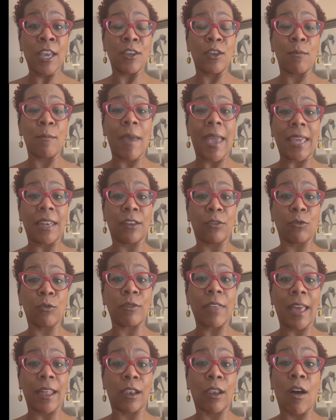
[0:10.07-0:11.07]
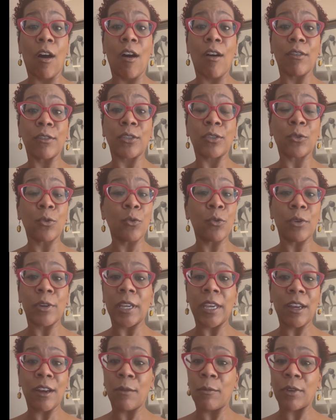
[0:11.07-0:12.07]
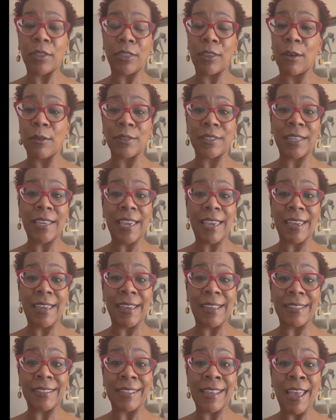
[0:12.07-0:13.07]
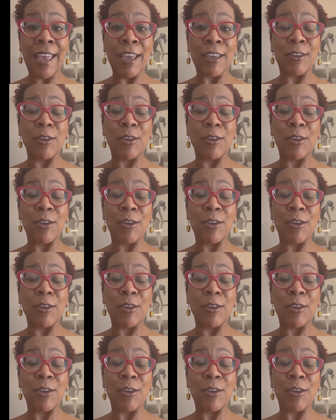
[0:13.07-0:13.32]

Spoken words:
You made it through that long school year with those kids.